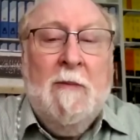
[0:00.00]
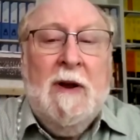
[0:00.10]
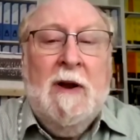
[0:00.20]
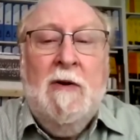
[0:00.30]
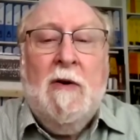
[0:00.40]

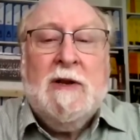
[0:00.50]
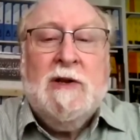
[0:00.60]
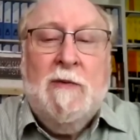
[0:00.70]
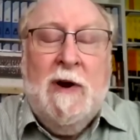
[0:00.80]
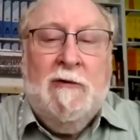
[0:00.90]
look
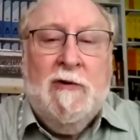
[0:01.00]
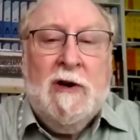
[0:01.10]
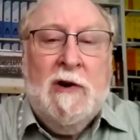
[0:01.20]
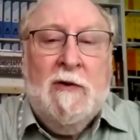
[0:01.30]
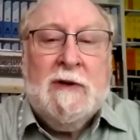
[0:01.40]
to
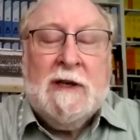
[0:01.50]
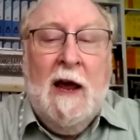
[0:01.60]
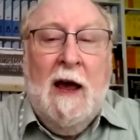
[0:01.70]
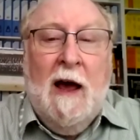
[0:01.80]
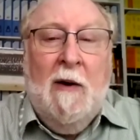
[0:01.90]
introduce
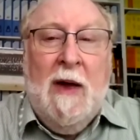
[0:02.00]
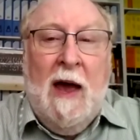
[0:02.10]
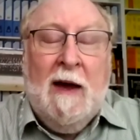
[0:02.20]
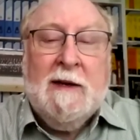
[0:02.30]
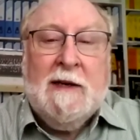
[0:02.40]

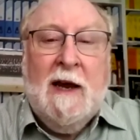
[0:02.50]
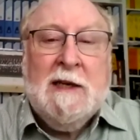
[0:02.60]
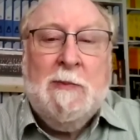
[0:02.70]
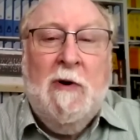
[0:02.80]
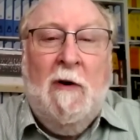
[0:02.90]

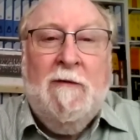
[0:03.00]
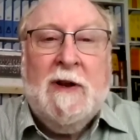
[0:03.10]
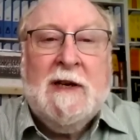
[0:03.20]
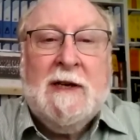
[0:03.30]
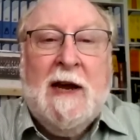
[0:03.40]
excess
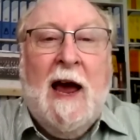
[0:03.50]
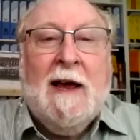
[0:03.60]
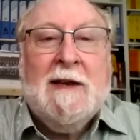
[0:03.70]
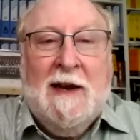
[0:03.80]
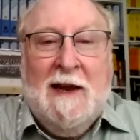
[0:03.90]
profit
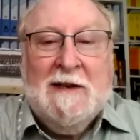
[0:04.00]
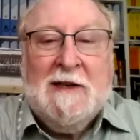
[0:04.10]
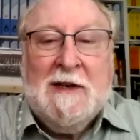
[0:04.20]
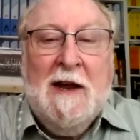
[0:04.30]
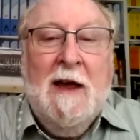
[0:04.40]

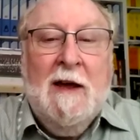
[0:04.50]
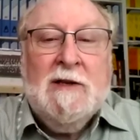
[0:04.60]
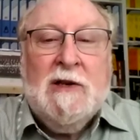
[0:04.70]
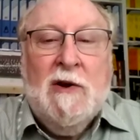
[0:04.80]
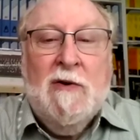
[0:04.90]
taxes
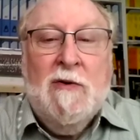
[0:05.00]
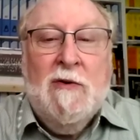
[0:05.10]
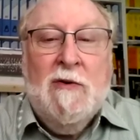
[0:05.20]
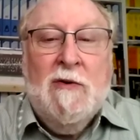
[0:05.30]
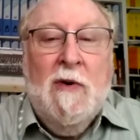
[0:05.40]

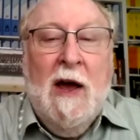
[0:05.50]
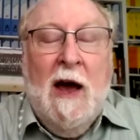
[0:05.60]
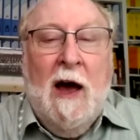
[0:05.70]
to